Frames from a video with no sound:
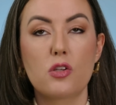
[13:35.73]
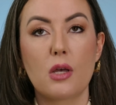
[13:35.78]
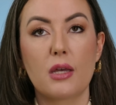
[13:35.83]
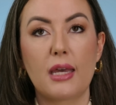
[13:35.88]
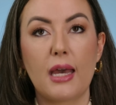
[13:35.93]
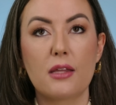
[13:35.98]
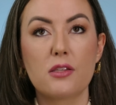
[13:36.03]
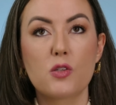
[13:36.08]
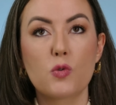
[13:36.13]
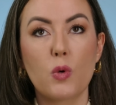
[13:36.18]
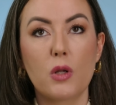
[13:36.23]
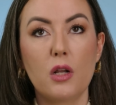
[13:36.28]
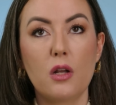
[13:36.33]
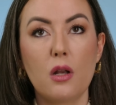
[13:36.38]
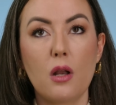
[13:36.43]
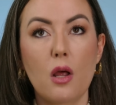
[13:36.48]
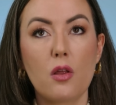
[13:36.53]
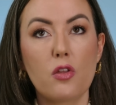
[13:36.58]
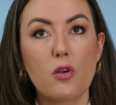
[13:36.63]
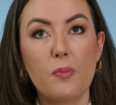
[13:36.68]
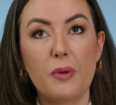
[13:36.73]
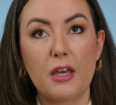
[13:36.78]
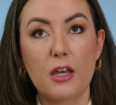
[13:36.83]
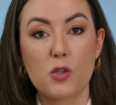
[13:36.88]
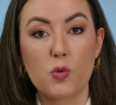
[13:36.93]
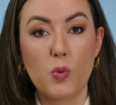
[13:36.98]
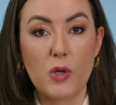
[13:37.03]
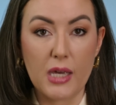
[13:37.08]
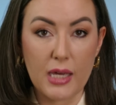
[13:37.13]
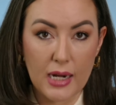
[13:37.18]
against one another
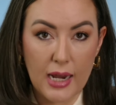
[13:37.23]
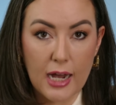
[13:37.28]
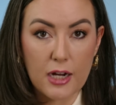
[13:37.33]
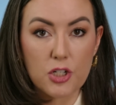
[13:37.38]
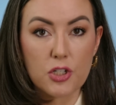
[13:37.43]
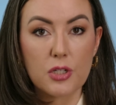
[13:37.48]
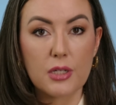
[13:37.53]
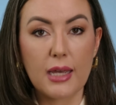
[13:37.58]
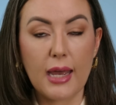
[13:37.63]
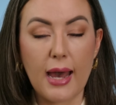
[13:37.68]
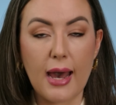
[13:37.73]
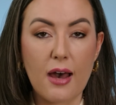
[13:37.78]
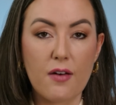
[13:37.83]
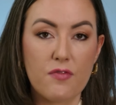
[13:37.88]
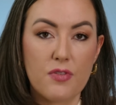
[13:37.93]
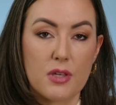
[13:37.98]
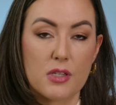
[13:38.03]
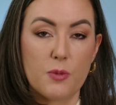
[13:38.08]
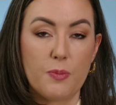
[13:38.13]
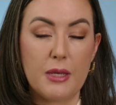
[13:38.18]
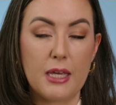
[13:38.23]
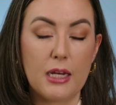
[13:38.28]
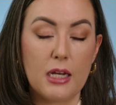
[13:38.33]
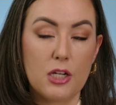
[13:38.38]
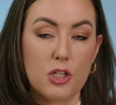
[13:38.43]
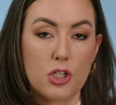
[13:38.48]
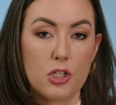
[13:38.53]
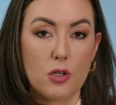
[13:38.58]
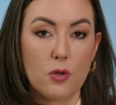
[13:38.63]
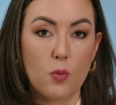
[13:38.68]
because we can actually have this be an
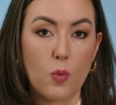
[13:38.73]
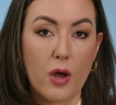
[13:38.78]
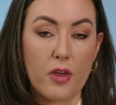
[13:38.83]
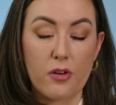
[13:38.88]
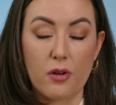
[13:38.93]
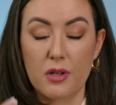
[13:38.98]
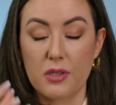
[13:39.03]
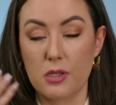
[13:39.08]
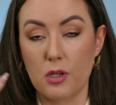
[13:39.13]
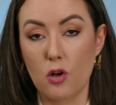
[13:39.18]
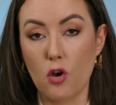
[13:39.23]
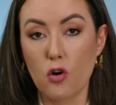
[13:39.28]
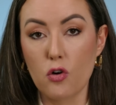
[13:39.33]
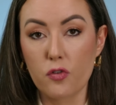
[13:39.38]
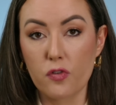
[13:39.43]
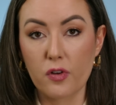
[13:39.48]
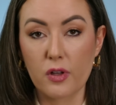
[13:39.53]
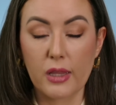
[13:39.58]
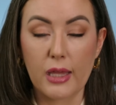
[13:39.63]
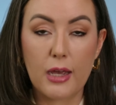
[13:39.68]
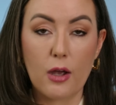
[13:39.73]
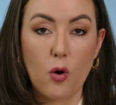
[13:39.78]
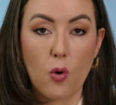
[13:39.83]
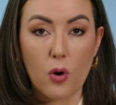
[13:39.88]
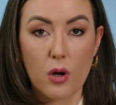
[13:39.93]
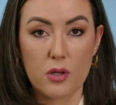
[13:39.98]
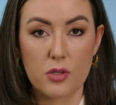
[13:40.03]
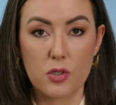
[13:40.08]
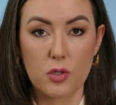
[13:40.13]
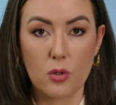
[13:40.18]
issue whether it's an overlay
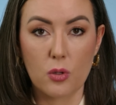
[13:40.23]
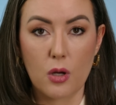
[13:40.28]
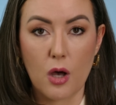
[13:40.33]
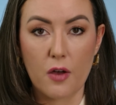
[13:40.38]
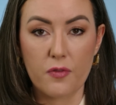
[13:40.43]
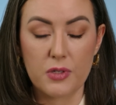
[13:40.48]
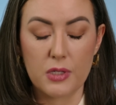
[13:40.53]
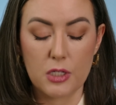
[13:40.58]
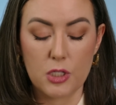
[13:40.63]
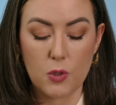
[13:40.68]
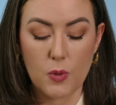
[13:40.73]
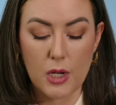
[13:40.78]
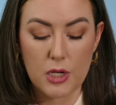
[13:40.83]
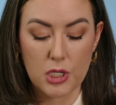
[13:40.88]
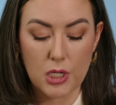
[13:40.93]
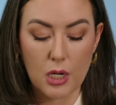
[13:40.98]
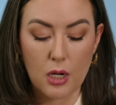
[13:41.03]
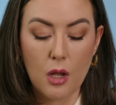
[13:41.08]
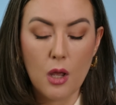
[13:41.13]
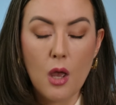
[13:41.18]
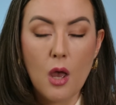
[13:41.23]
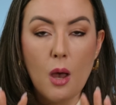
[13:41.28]
or a soak off situation.